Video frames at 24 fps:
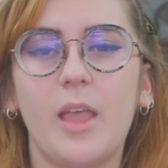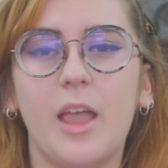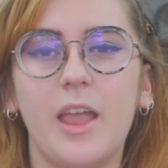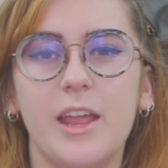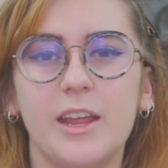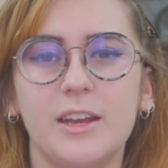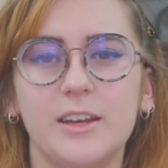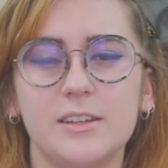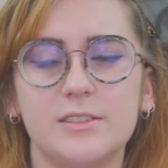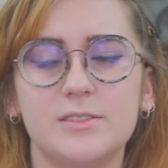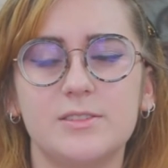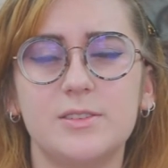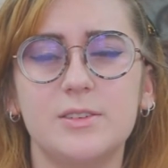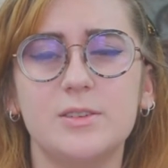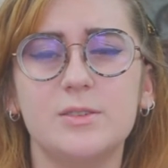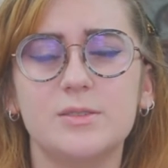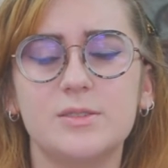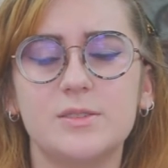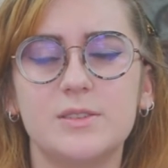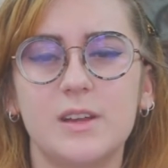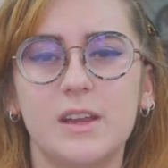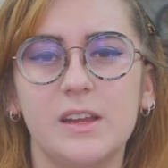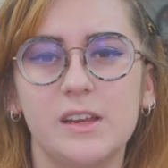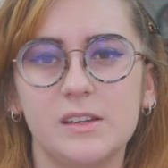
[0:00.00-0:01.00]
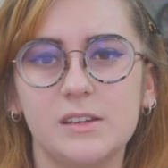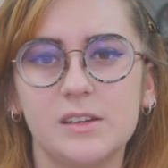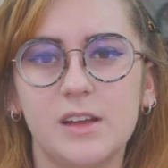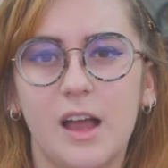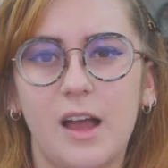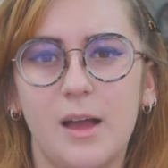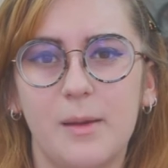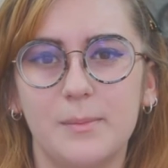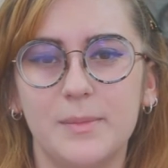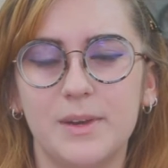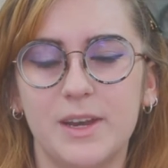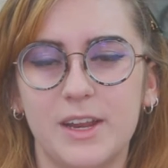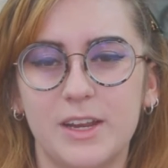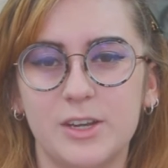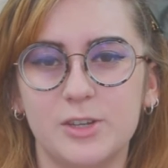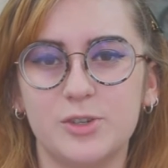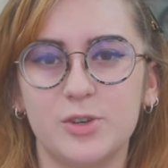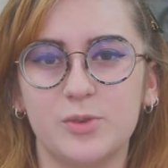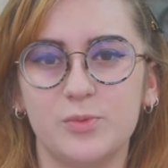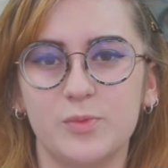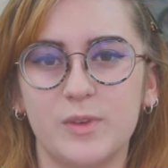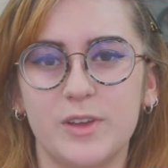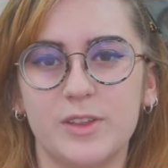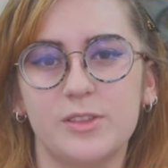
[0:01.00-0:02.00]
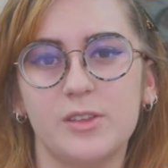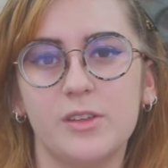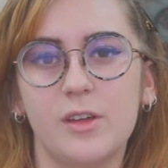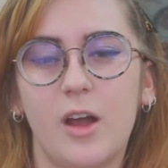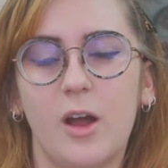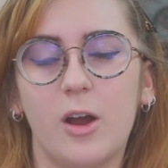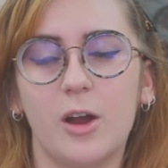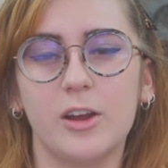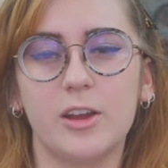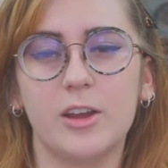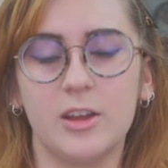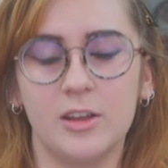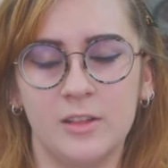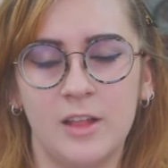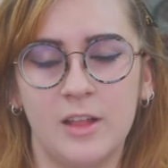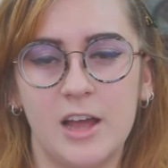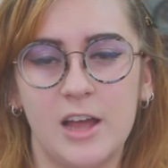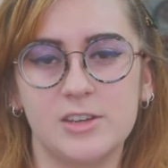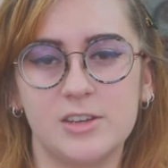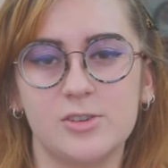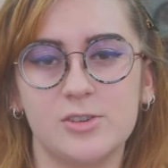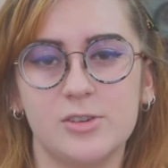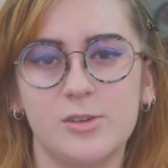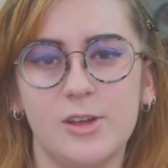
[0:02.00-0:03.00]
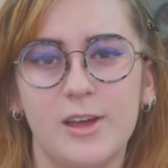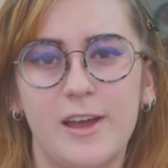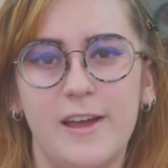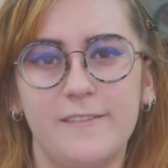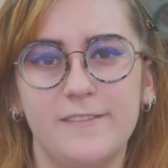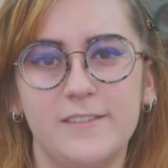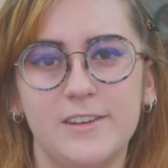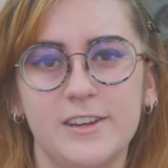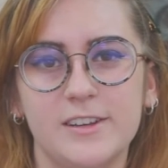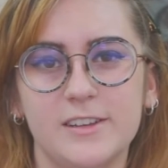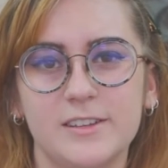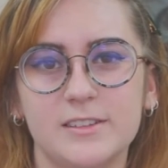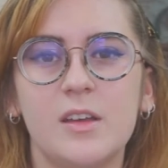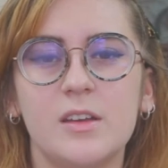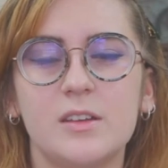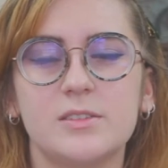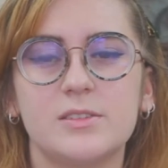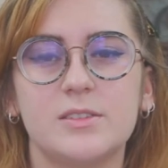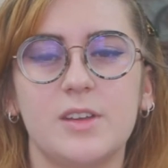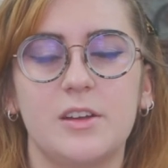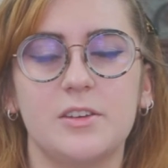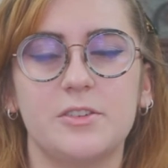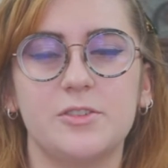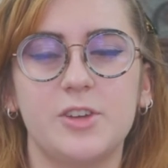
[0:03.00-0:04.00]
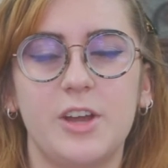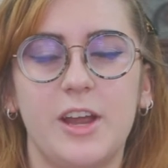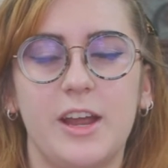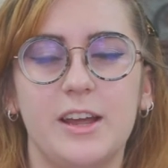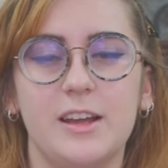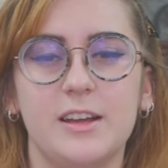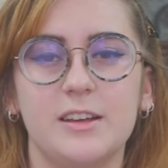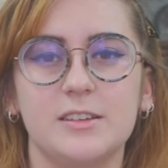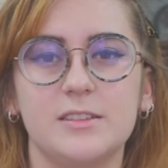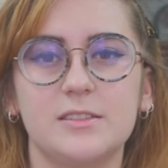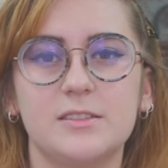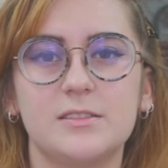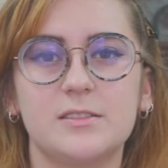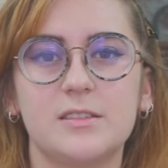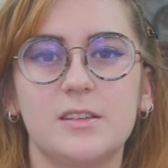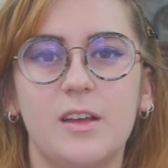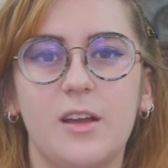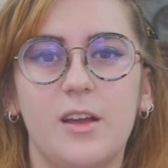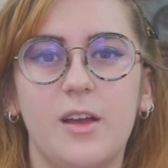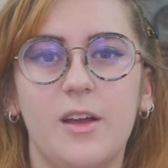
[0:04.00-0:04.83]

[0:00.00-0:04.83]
And it's used in combination with archaeological evidence such as